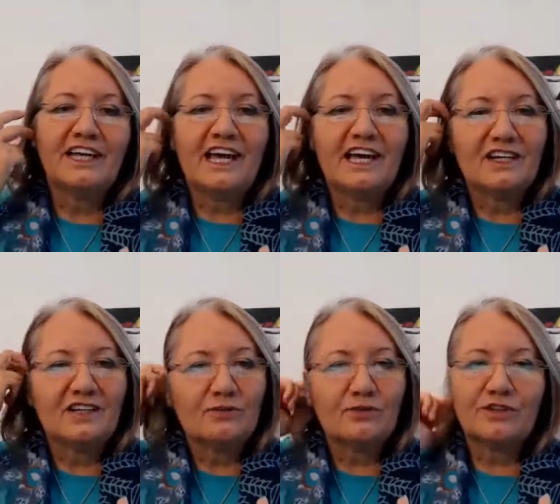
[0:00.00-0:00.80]

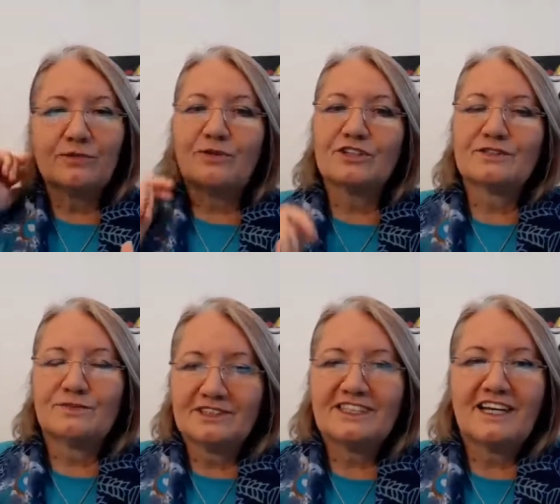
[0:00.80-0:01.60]
and what the
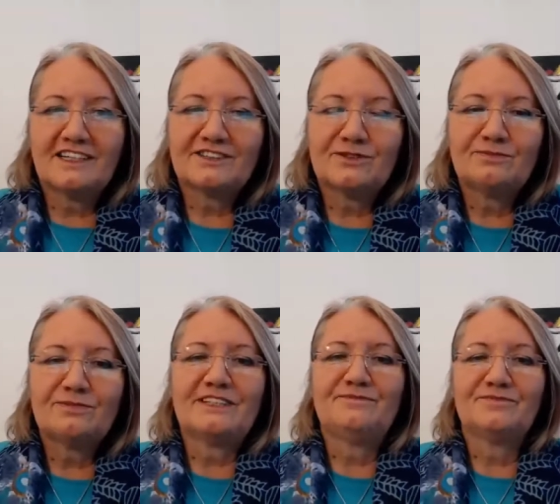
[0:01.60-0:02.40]
possible task could
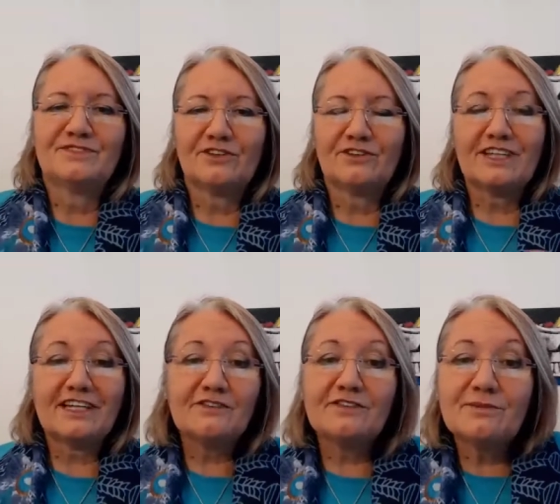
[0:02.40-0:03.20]
be. So
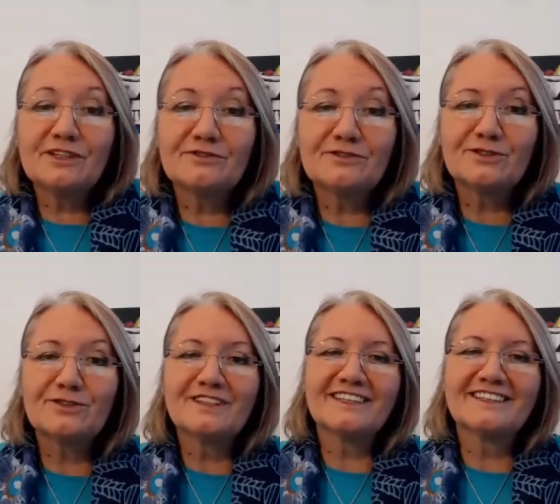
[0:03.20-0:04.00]
thank you very much for
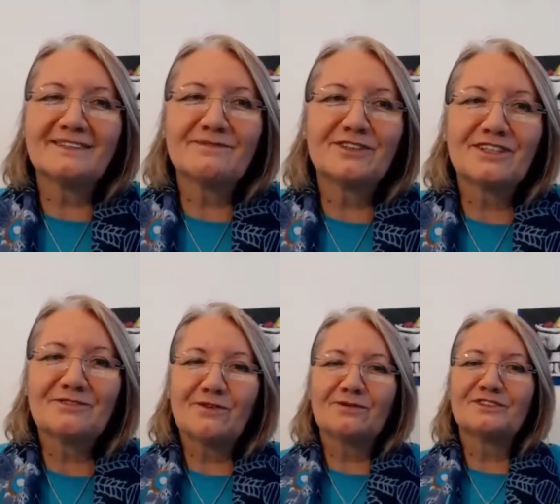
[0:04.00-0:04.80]
doing this. I'm looking
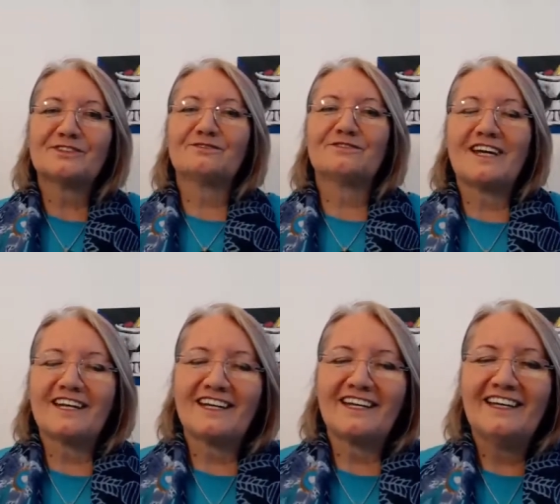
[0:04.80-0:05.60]
forward to
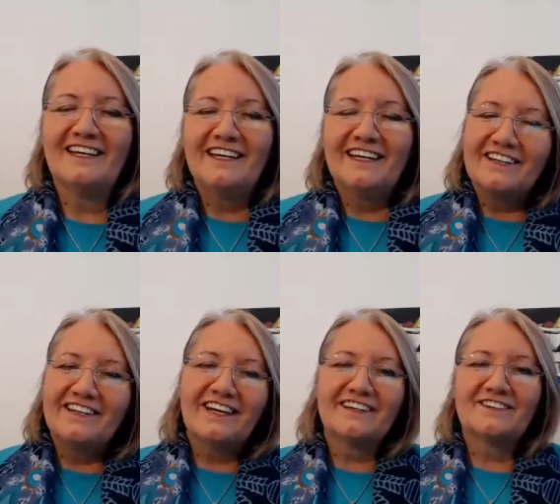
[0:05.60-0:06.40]
Friday, the
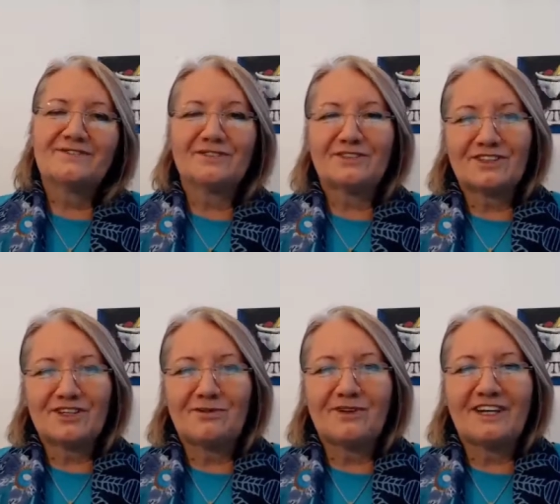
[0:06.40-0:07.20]
9th of
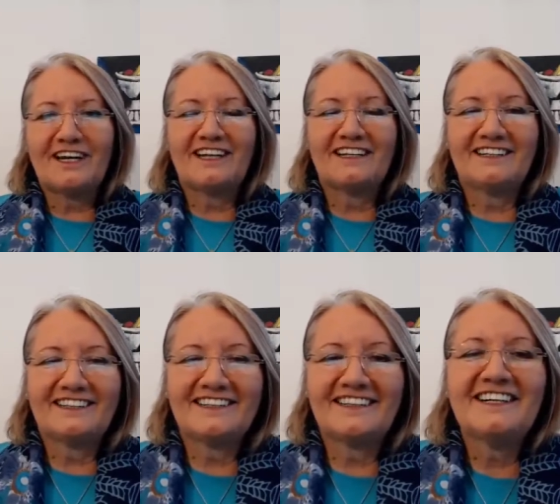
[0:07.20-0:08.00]
October, and
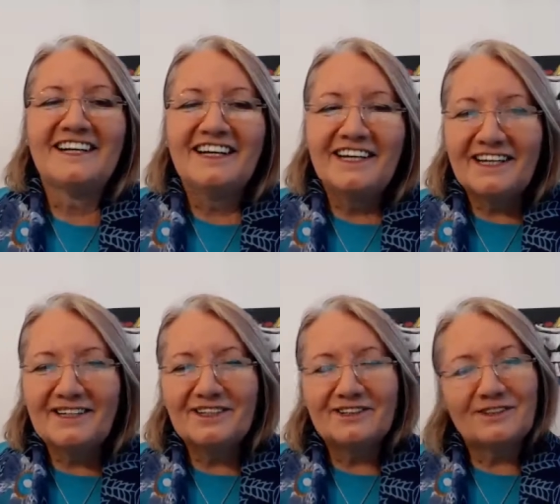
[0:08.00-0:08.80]

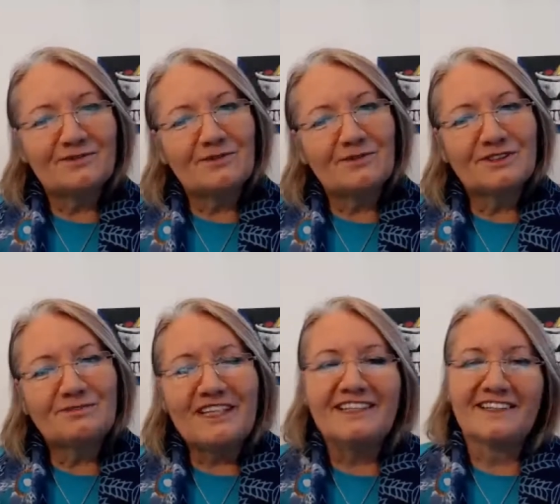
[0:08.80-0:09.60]
looking forward to
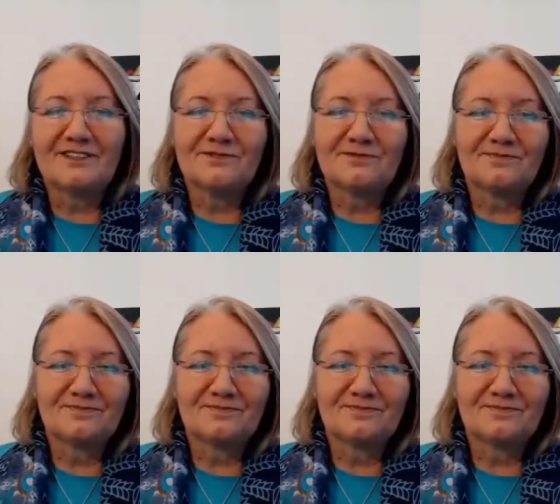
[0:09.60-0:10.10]
meeting you.